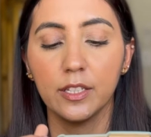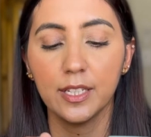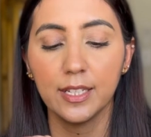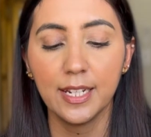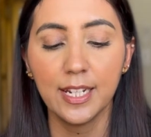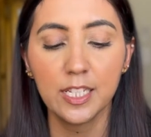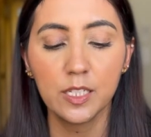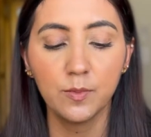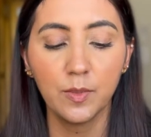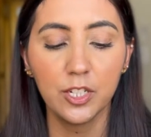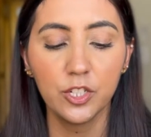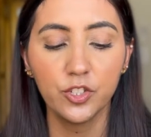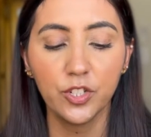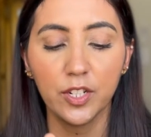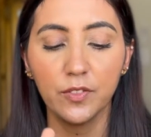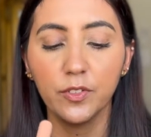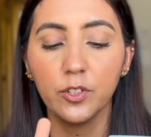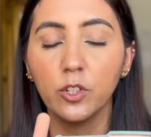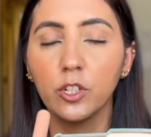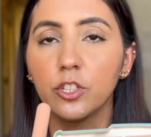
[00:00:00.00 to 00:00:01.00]
the next blush that
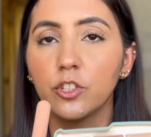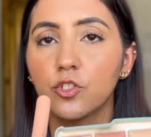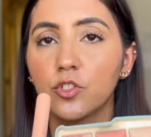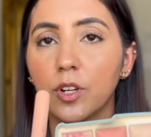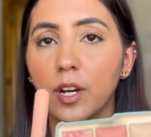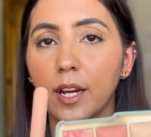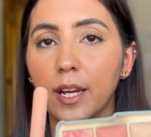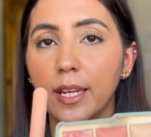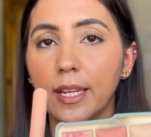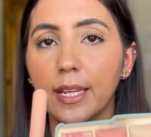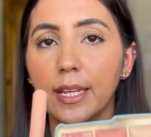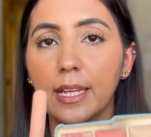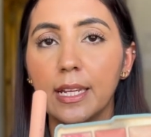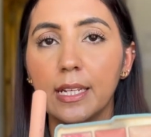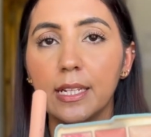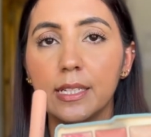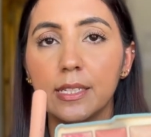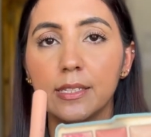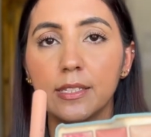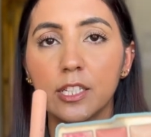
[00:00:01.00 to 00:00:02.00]
we're going to try
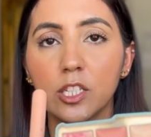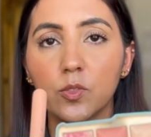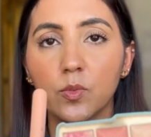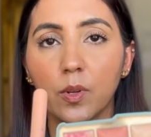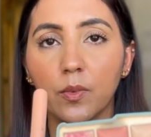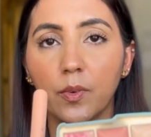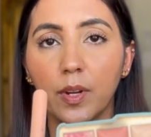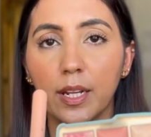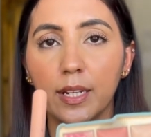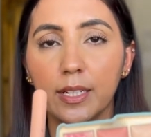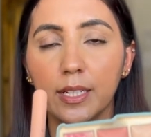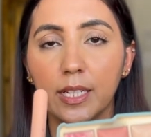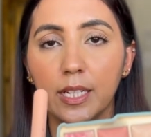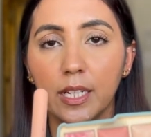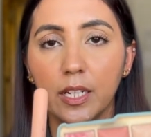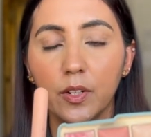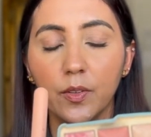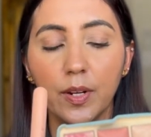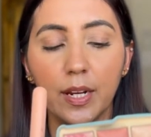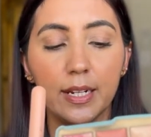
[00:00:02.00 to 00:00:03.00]
is this one right
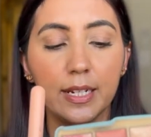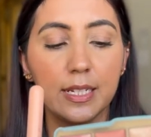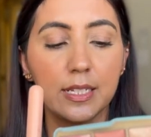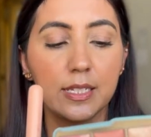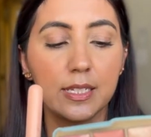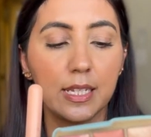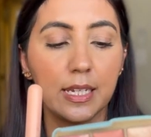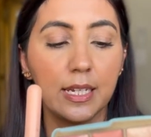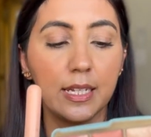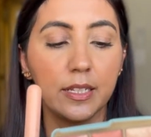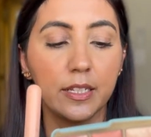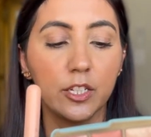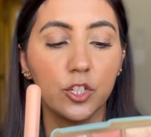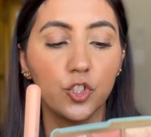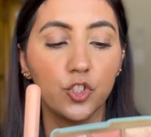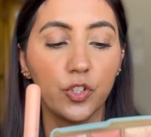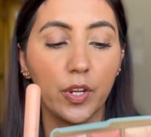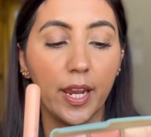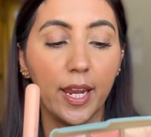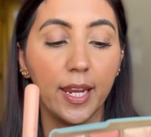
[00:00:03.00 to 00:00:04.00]
here and it's in the
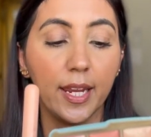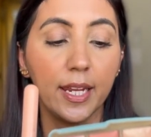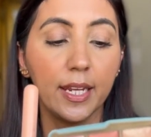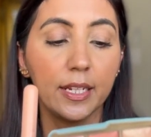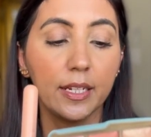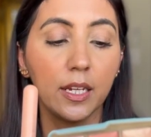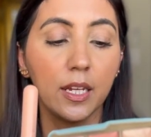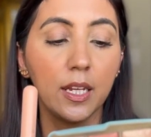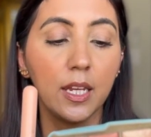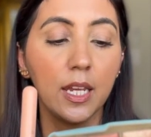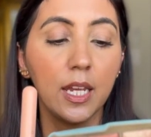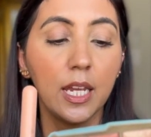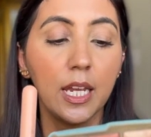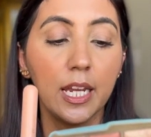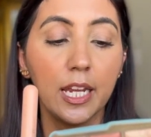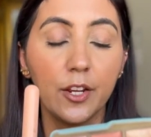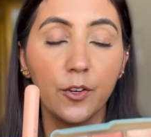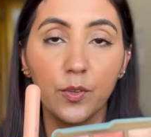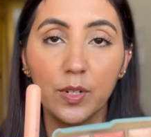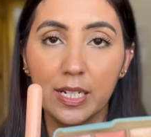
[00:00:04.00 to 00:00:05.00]
shade
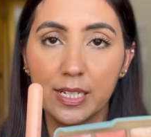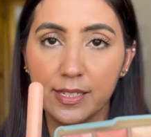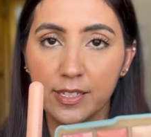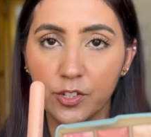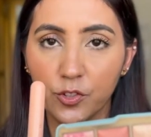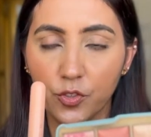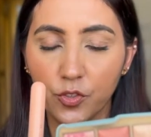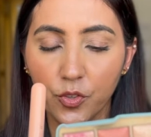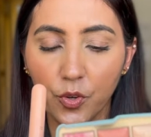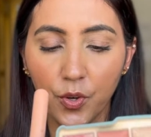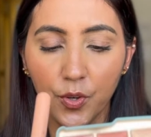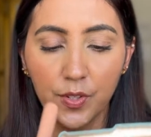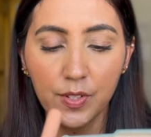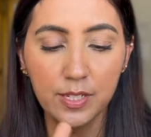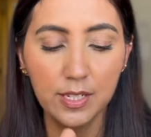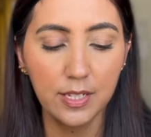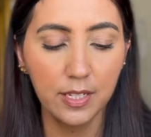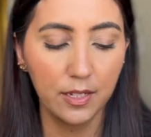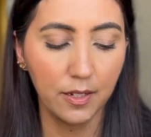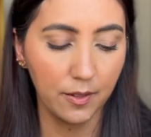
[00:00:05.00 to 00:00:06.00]
iridescent rose.